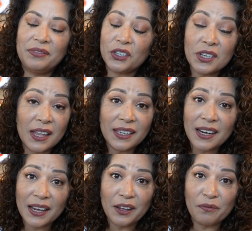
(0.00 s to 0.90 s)
There's nothing
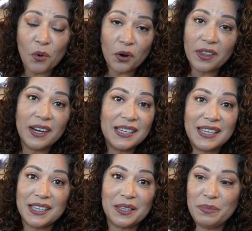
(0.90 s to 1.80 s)
I love more than the
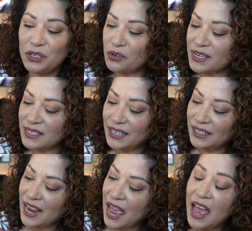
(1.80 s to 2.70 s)
sesame dressing.
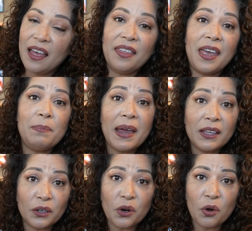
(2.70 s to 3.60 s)
They make
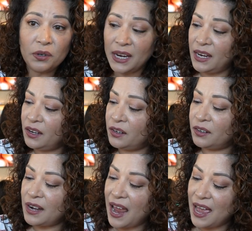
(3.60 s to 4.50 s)
their own
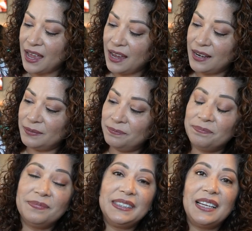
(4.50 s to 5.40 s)
here, and
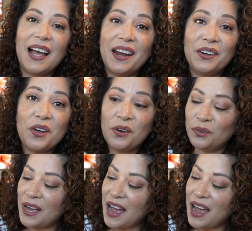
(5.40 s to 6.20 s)
I don't know.